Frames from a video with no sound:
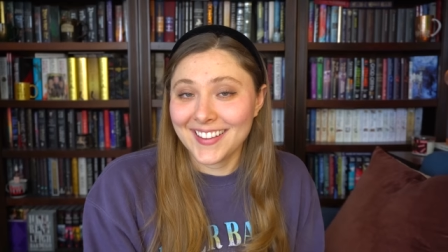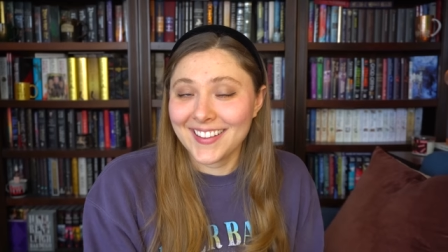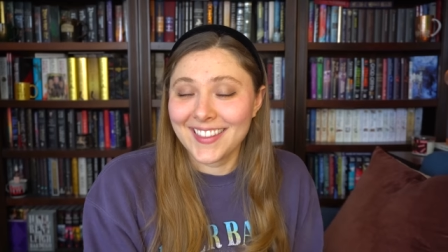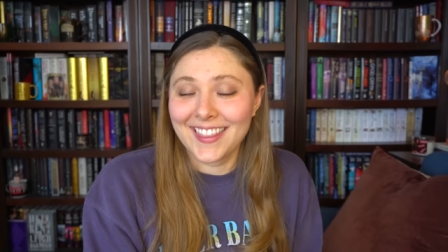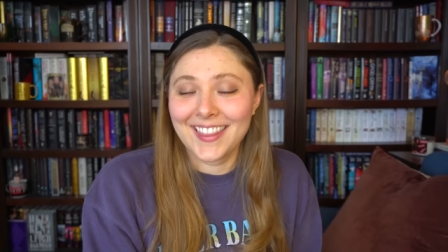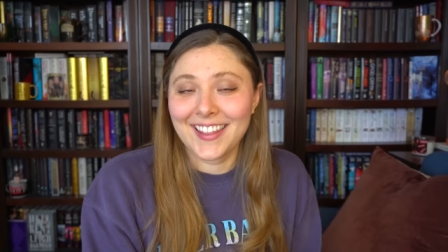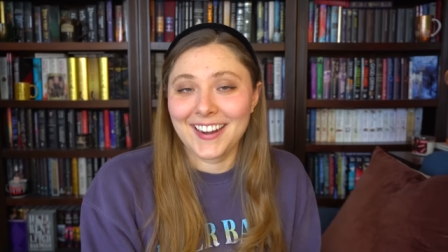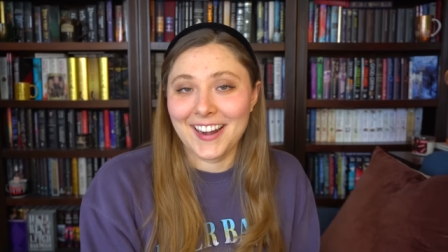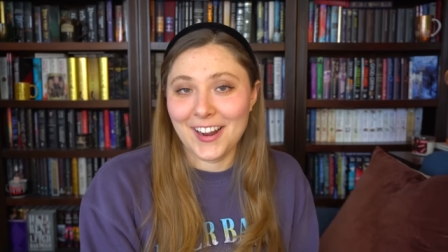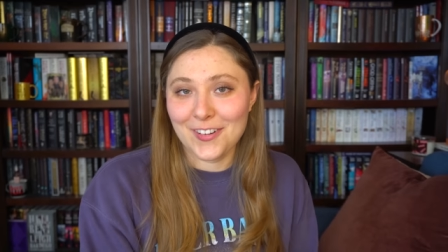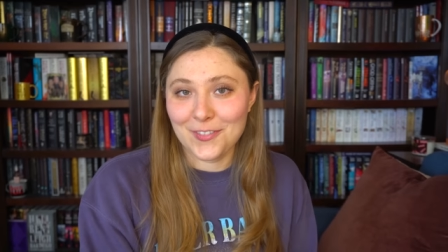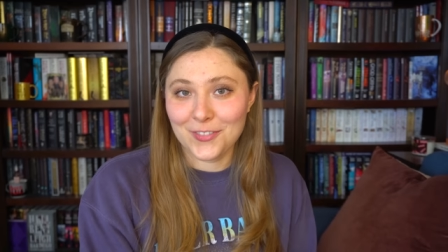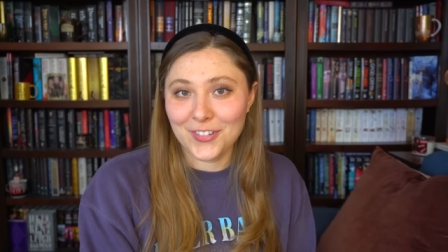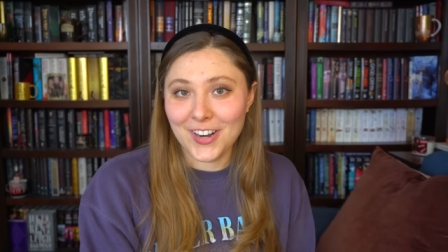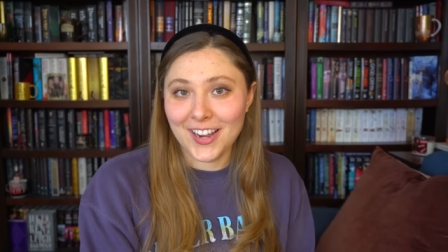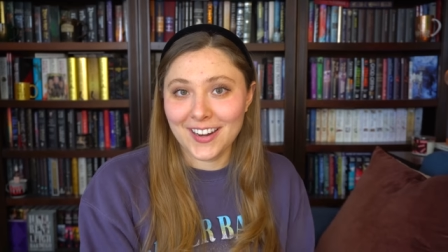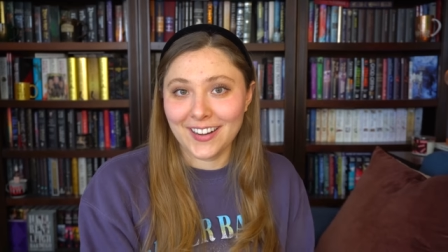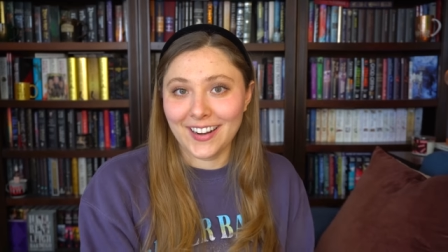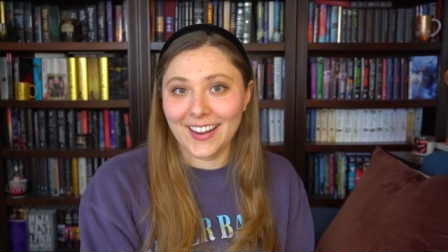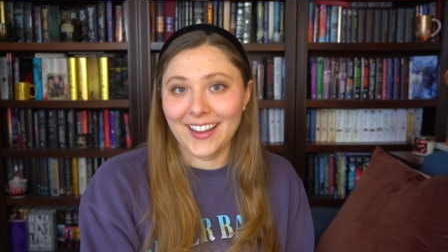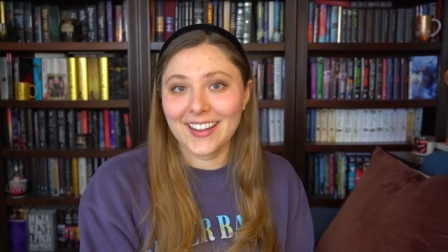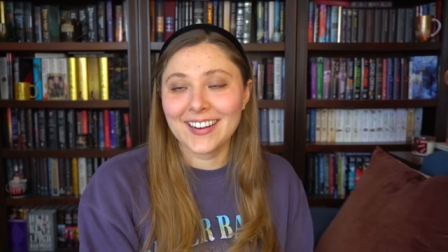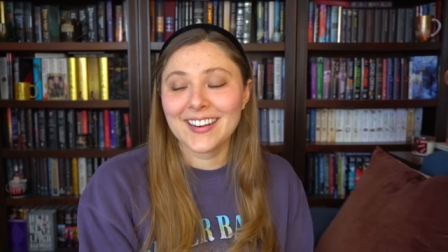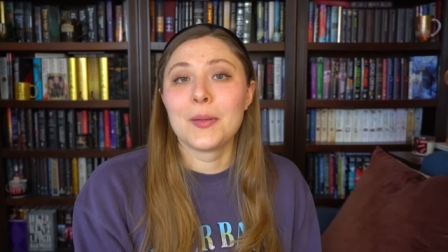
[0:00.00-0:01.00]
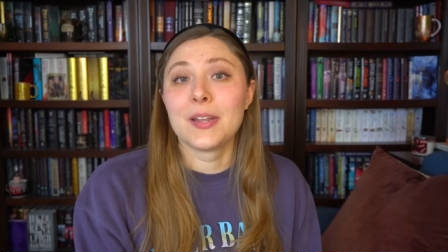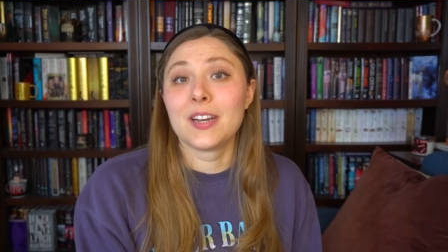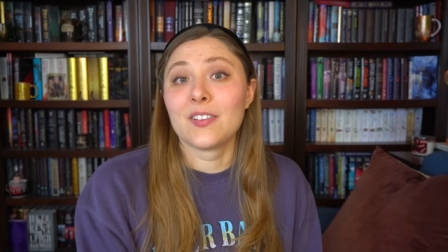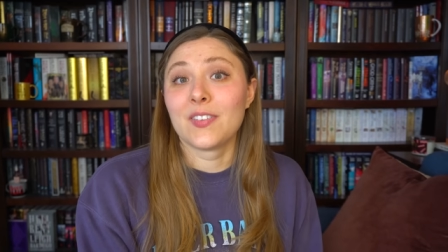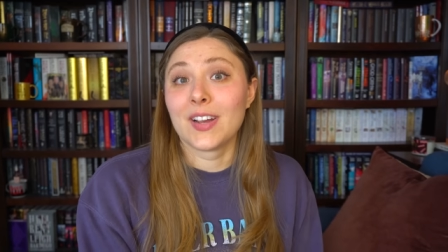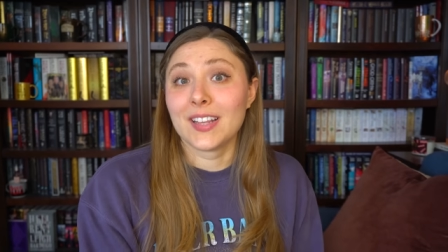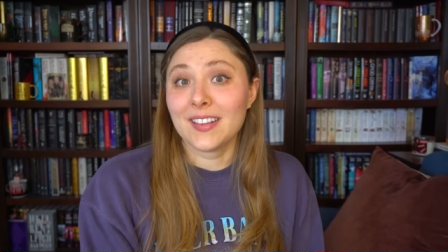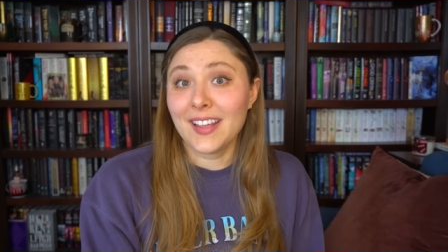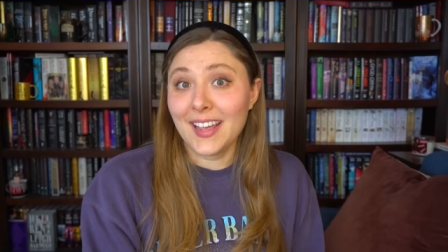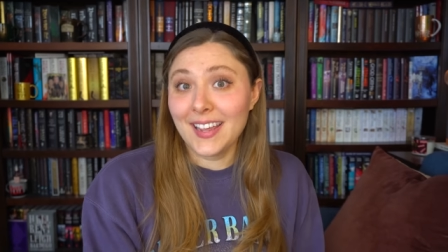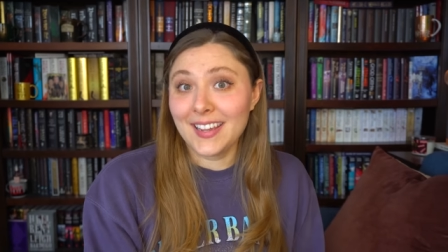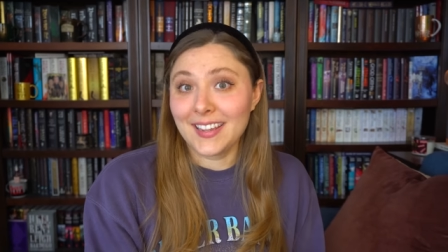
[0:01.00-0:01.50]
that I've read it, and if
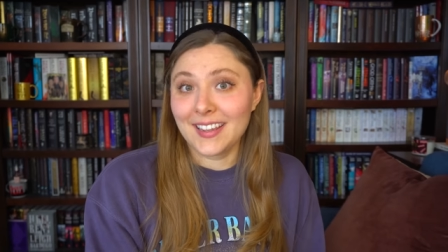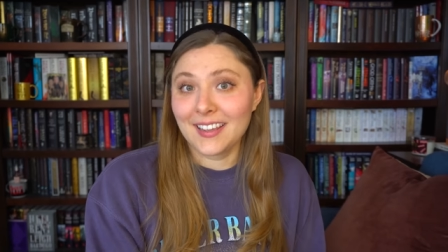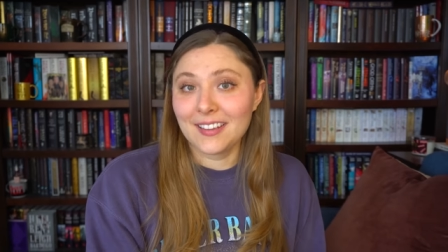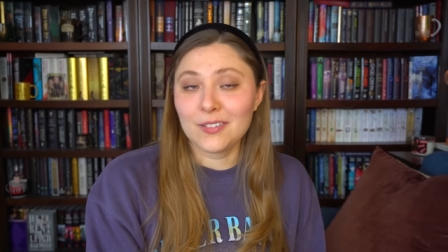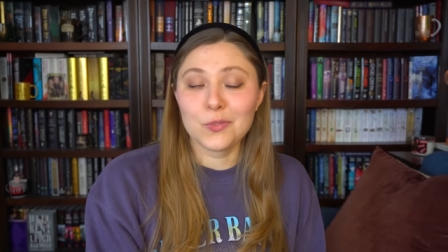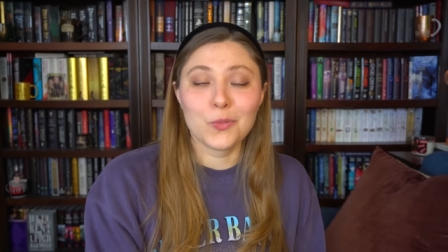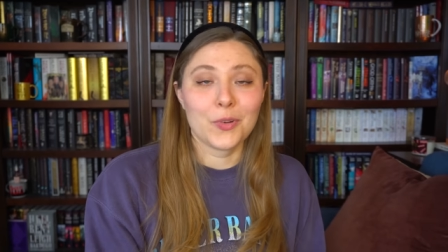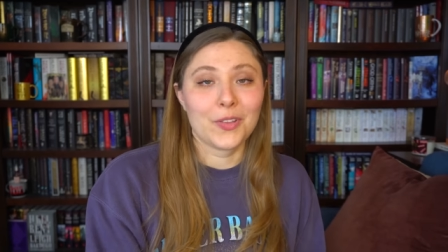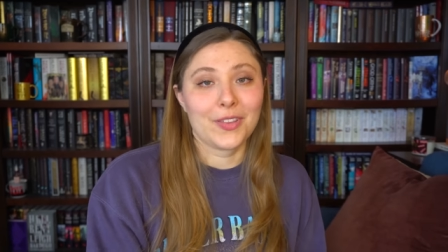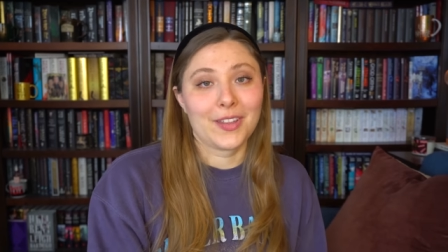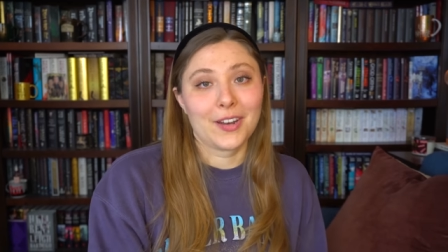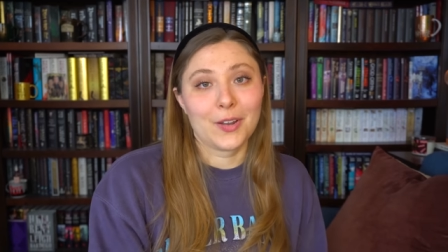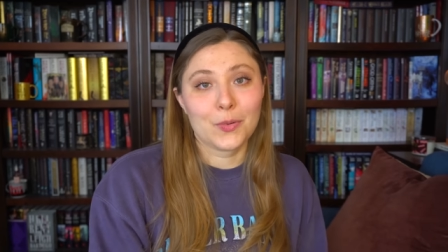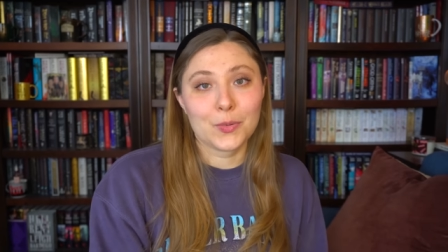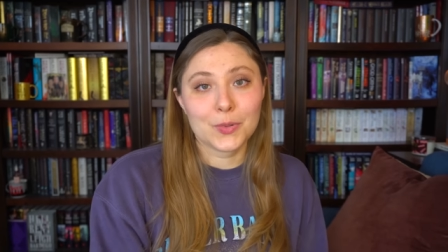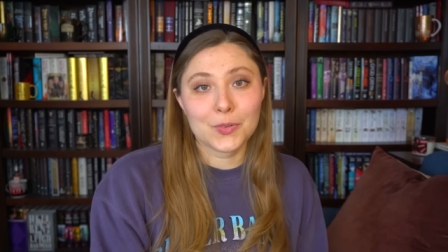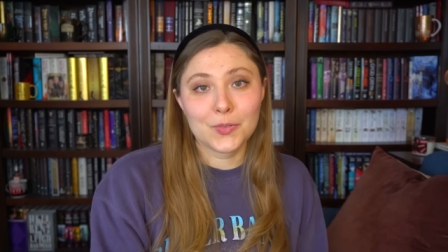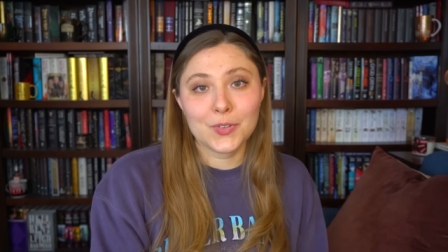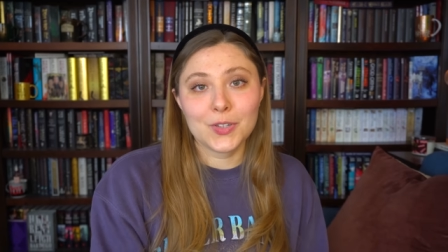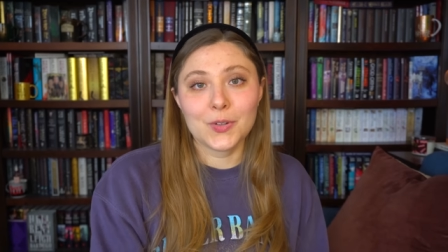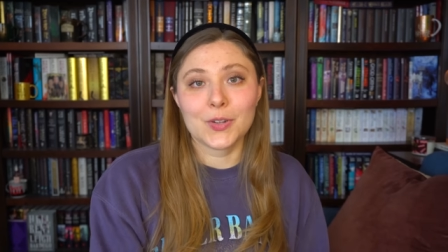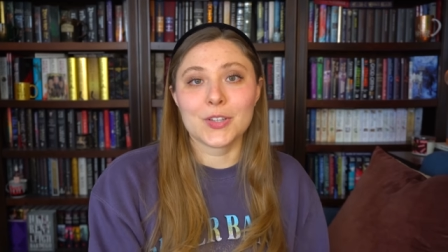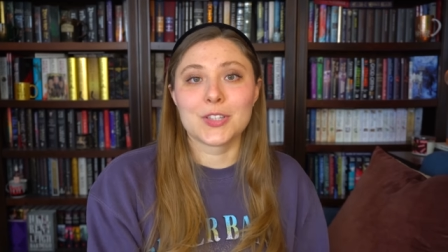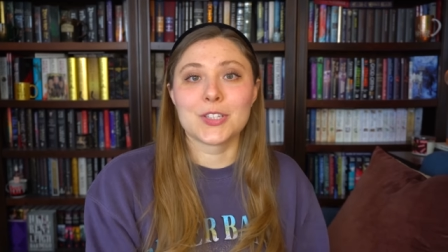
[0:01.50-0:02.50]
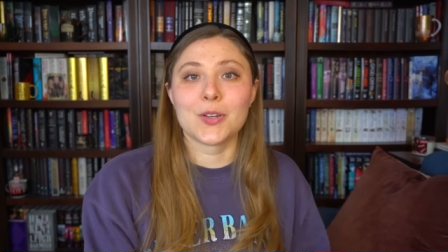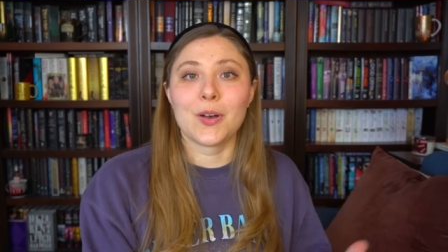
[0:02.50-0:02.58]
I like it, well then I'll review it.